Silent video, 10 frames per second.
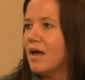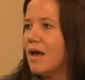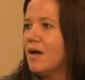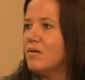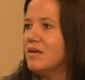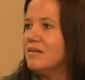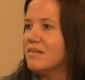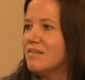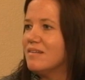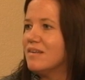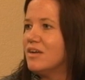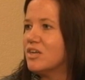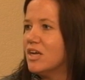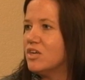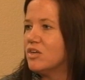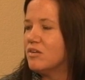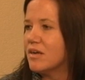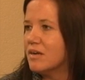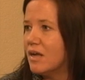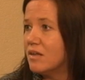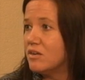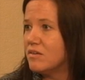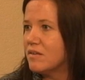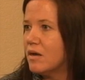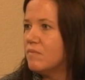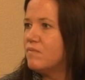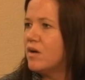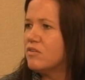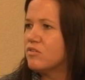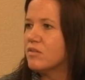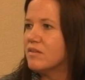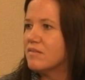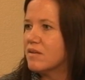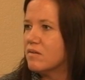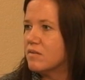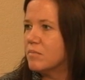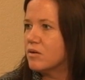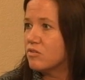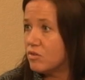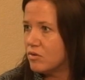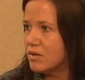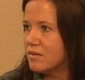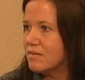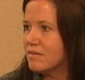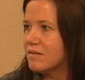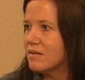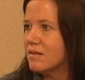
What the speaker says: How can distance education technologies help foster these skills among students?